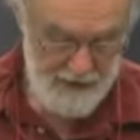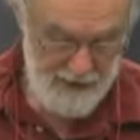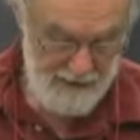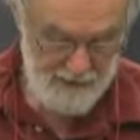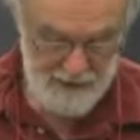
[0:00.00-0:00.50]

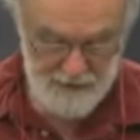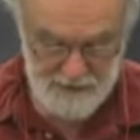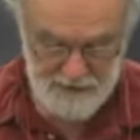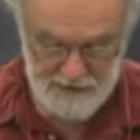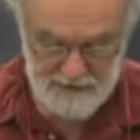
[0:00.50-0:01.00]
And we get
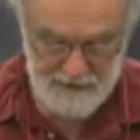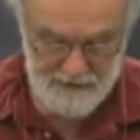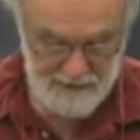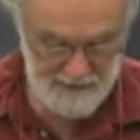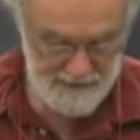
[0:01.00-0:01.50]
all these
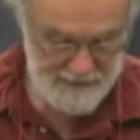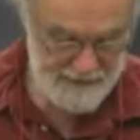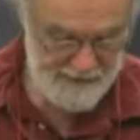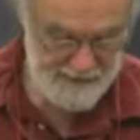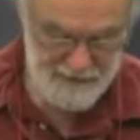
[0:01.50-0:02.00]

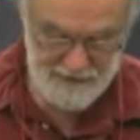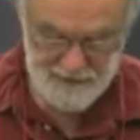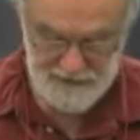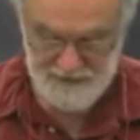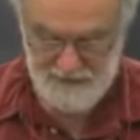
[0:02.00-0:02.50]
uh, uh
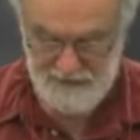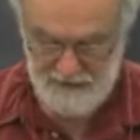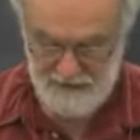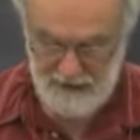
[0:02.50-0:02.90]
sorts of things.